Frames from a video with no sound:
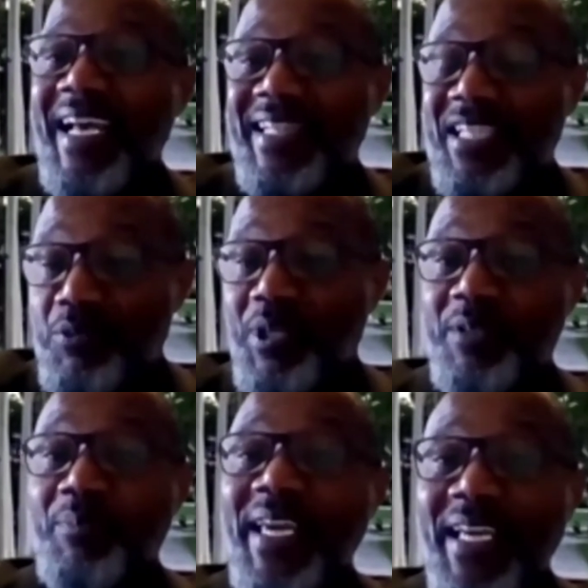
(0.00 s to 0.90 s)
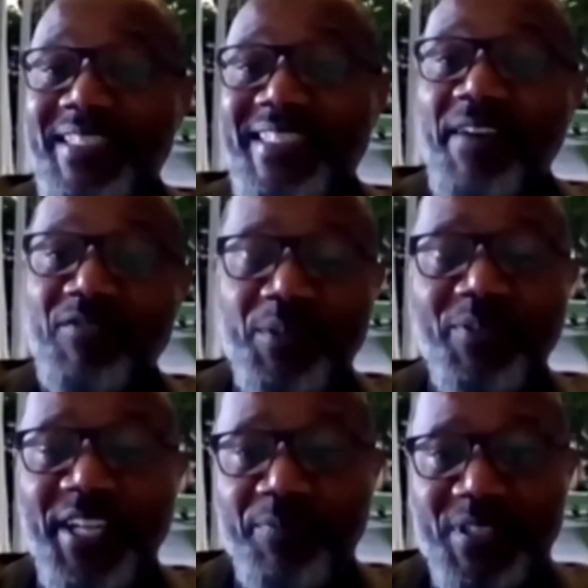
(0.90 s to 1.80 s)
at least we could make
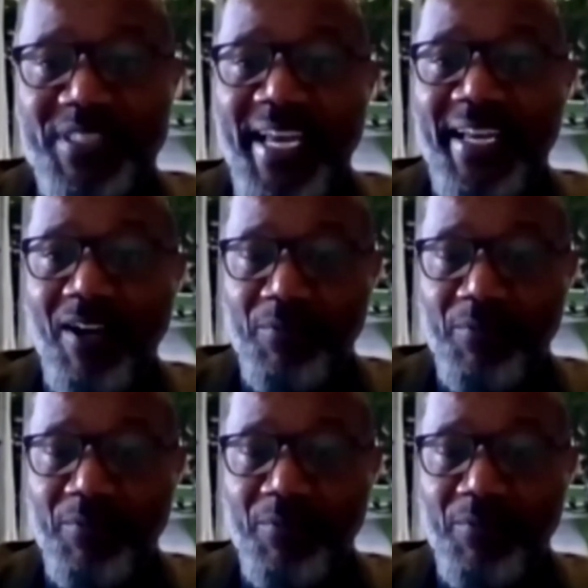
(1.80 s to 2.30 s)
75%